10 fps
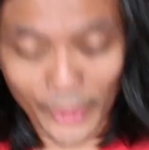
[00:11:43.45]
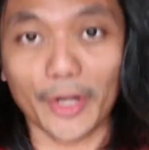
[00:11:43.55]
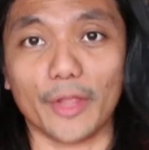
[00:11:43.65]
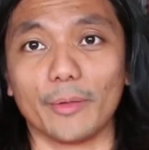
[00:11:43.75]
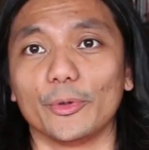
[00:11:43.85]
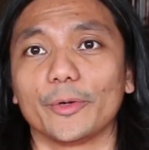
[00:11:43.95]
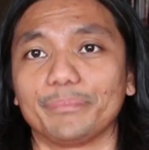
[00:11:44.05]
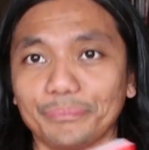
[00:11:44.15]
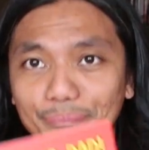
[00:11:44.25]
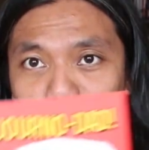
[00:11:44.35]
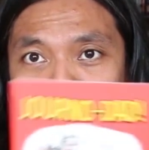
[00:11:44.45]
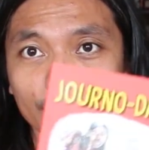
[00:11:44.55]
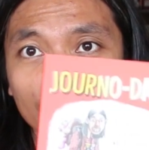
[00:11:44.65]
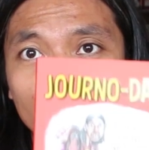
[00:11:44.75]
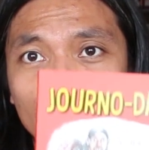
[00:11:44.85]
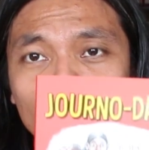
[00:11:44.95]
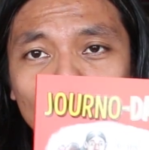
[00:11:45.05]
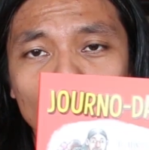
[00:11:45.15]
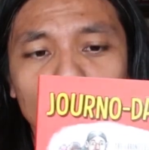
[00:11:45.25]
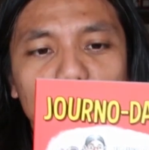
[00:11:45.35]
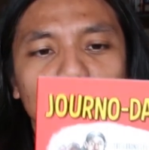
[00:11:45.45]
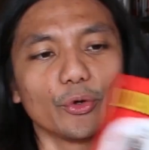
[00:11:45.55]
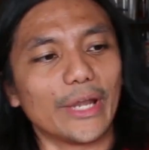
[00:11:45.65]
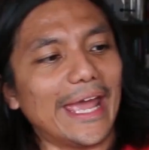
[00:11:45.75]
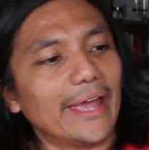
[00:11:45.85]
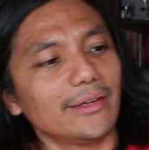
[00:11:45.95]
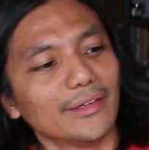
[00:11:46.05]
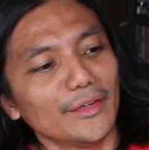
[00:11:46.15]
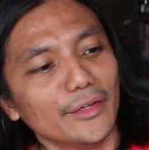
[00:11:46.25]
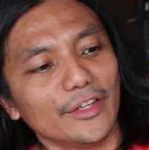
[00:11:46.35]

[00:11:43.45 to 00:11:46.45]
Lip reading: got another book. This is called Journal Dad,